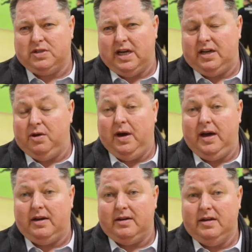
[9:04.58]
take you
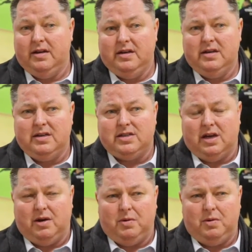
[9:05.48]
out.
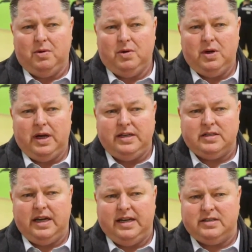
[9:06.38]
So
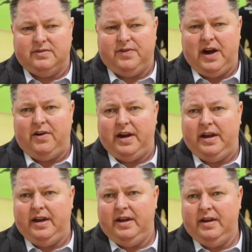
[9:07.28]
he's a
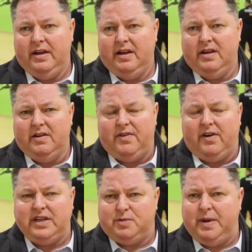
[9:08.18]
very,
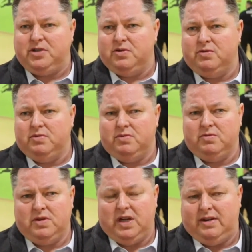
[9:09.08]
very special.
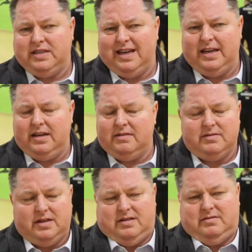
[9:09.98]
He's a
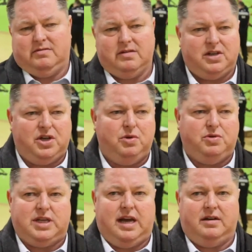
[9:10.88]

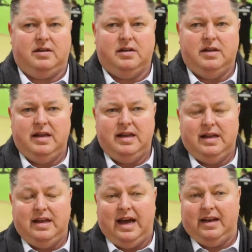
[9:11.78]
huge talent.
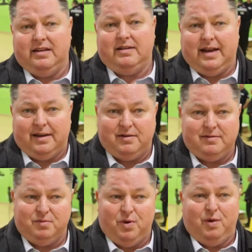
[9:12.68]
And
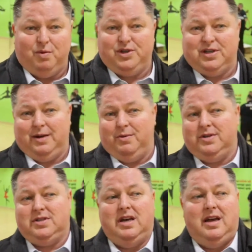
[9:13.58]
what I would say
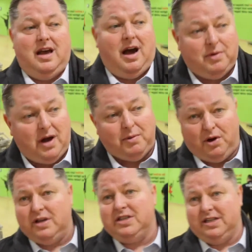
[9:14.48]
was, I would
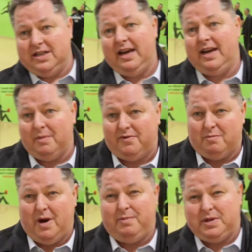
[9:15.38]
honestly say, coming
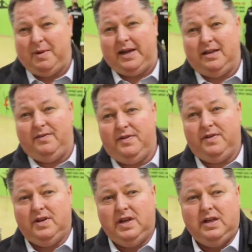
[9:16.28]
from my perspective,
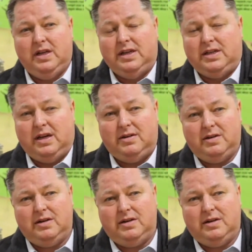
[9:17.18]
that